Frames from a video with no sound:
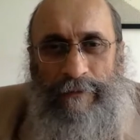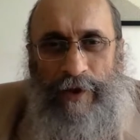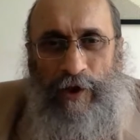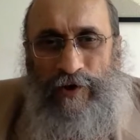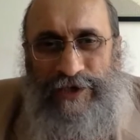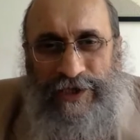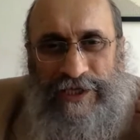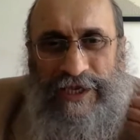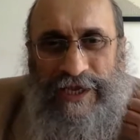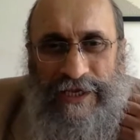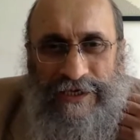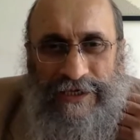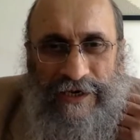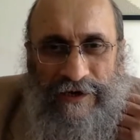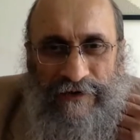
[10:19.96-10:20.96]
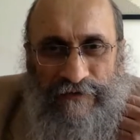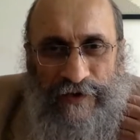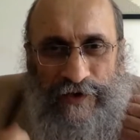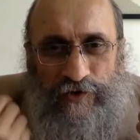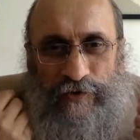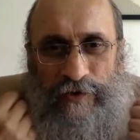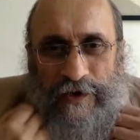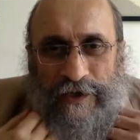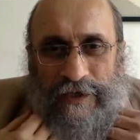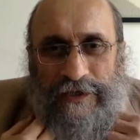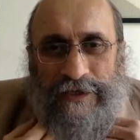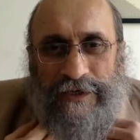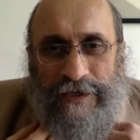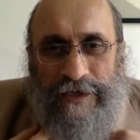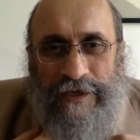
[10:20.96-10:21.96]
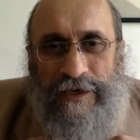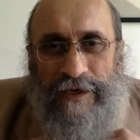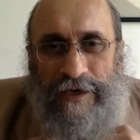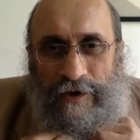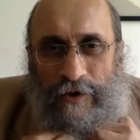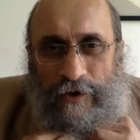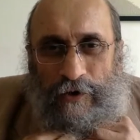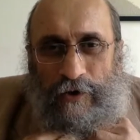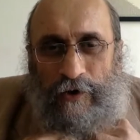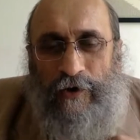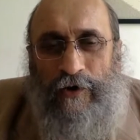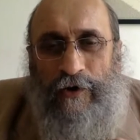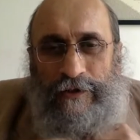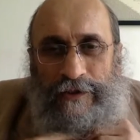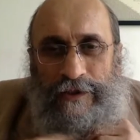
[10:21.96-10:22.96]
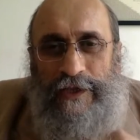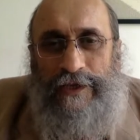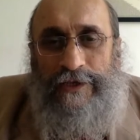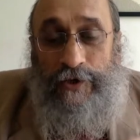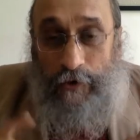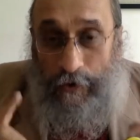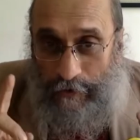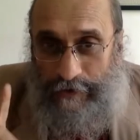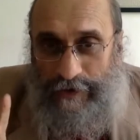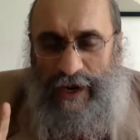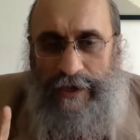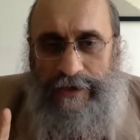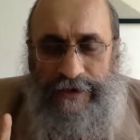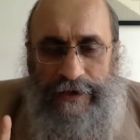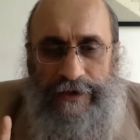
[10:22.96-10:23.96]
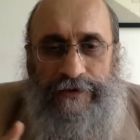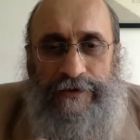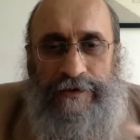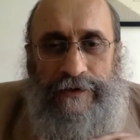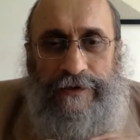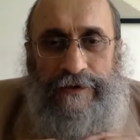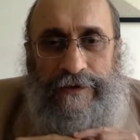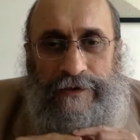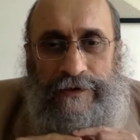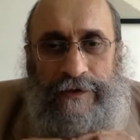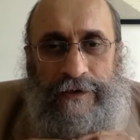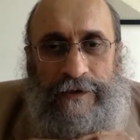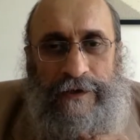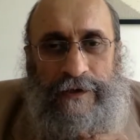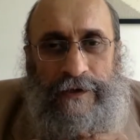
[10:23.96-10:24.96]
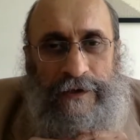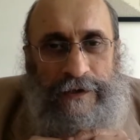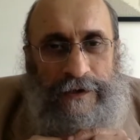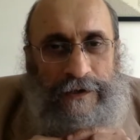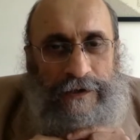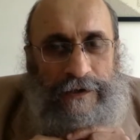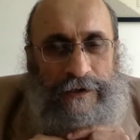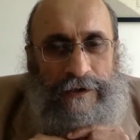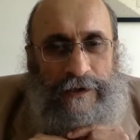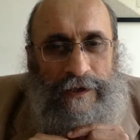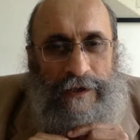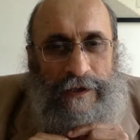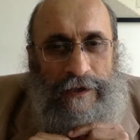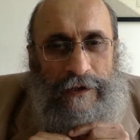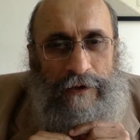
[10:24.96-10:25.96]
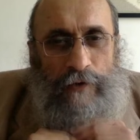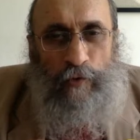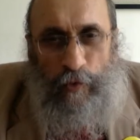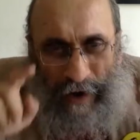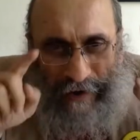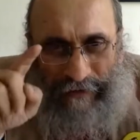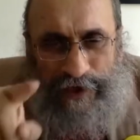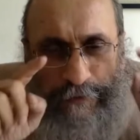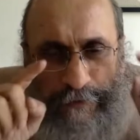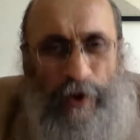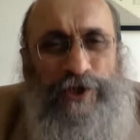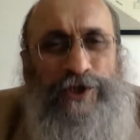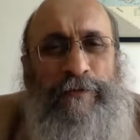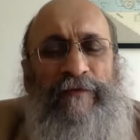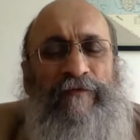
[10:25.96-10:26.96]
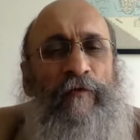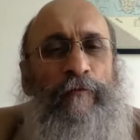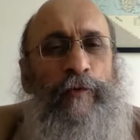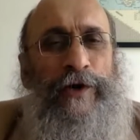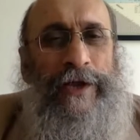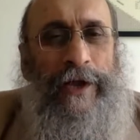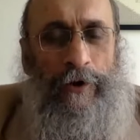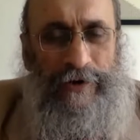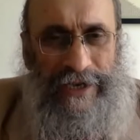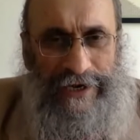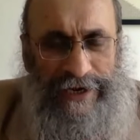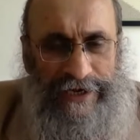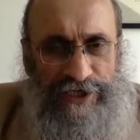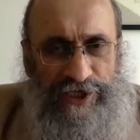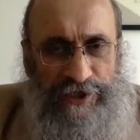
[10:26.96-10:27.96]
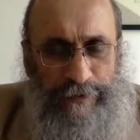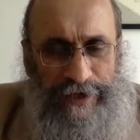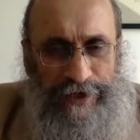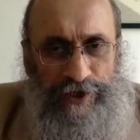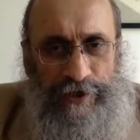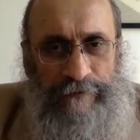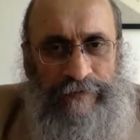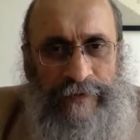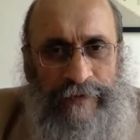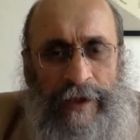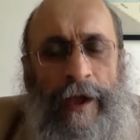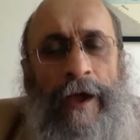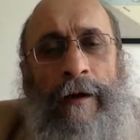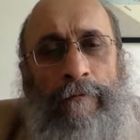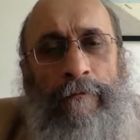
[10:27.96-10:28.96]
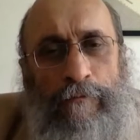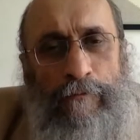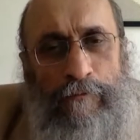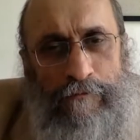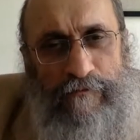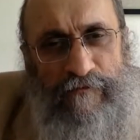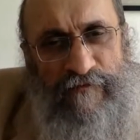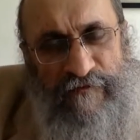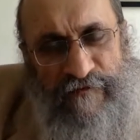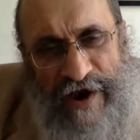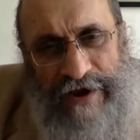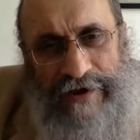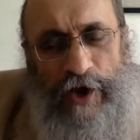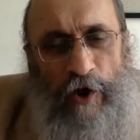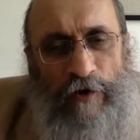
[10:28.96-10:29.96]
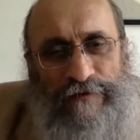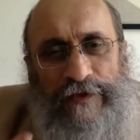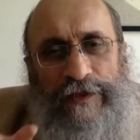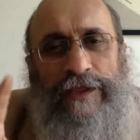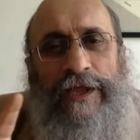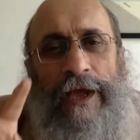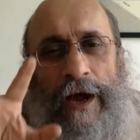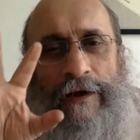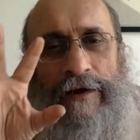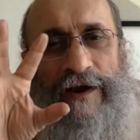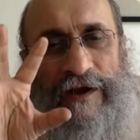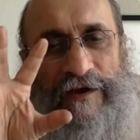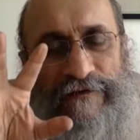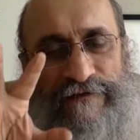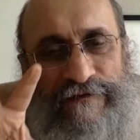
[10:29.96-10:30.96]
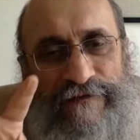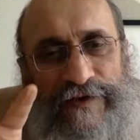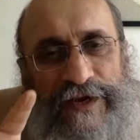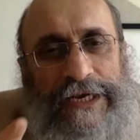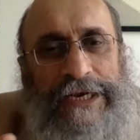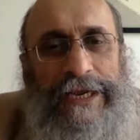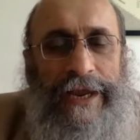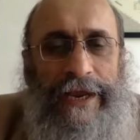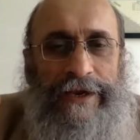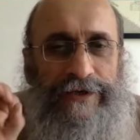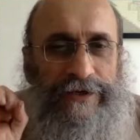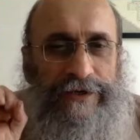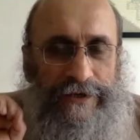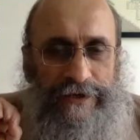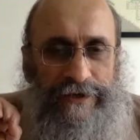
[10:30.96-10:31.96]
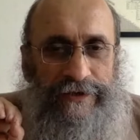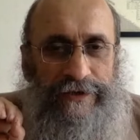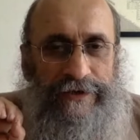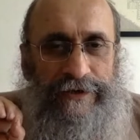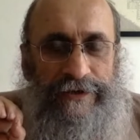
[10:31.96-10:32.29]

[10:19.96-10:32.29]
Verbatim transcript: Because these individuals or these organizations who are responsible for putting out that hate speech, very often they are affiliated